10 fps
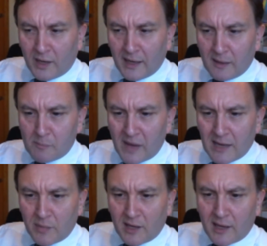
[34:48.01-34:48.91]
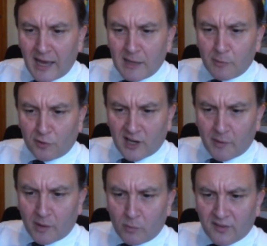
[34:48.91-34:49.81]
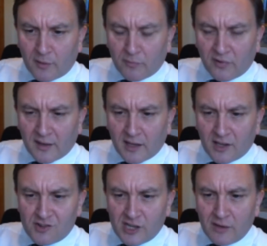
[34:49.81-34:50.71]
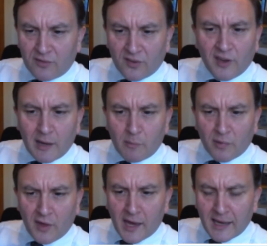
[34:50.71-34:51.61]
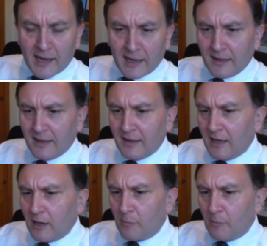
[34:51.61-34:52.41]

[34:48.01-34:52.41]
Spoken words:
we may be able to come up with something that achieves the same thing,